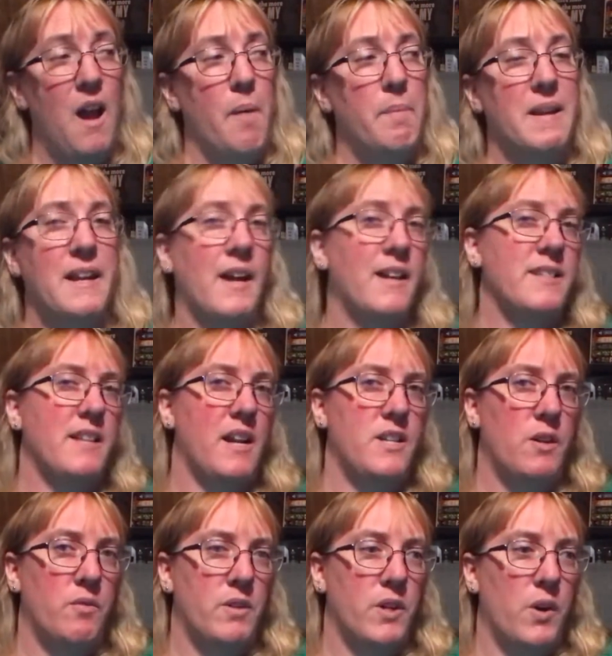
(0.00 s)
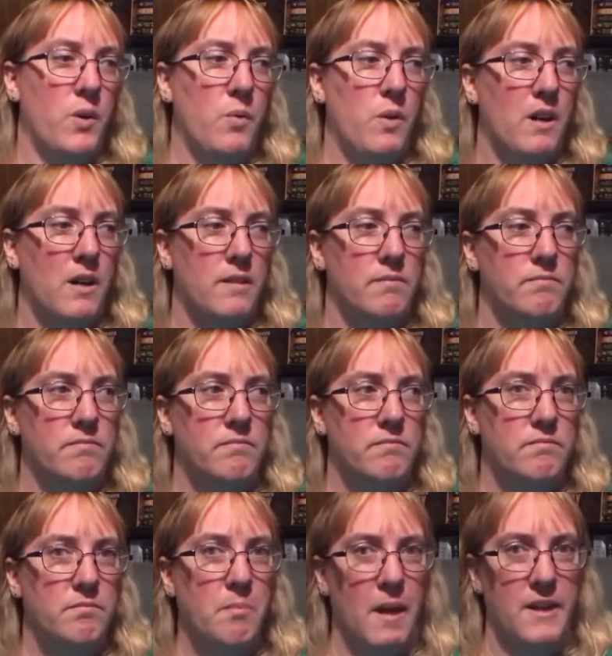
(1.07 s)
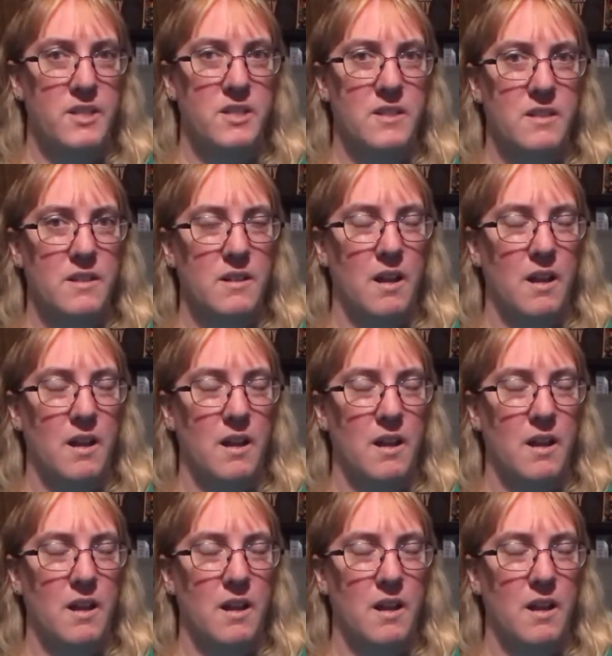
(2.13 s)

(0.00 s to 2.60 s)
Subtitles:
Because I don't know, much,